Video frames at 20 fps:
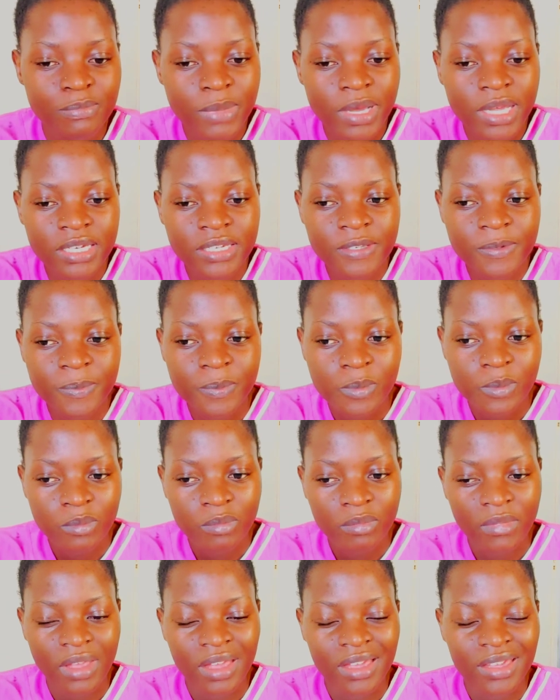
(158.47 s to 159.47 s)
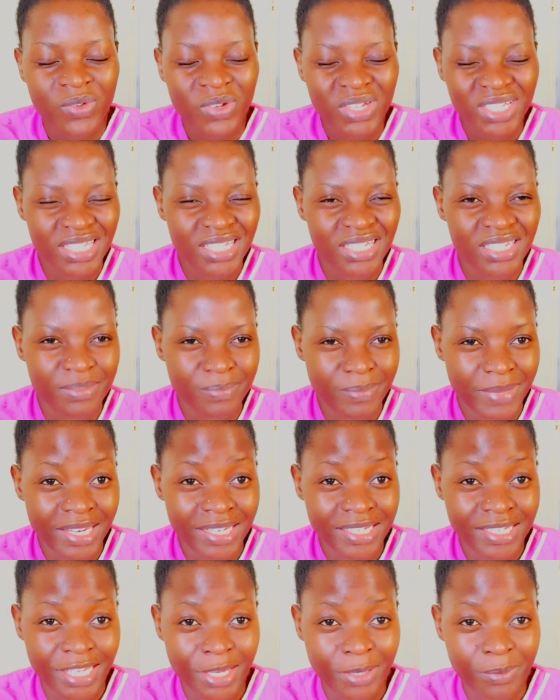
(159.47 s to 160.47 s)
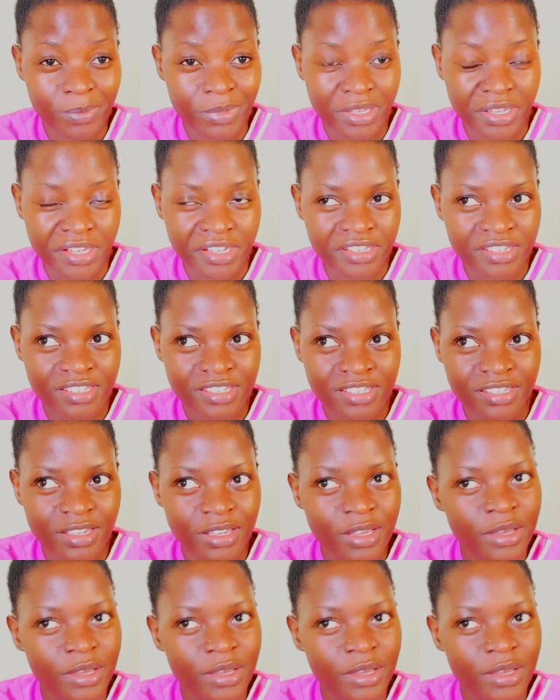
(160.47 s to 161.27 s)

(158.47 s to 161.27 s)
but it wasn't my time yet.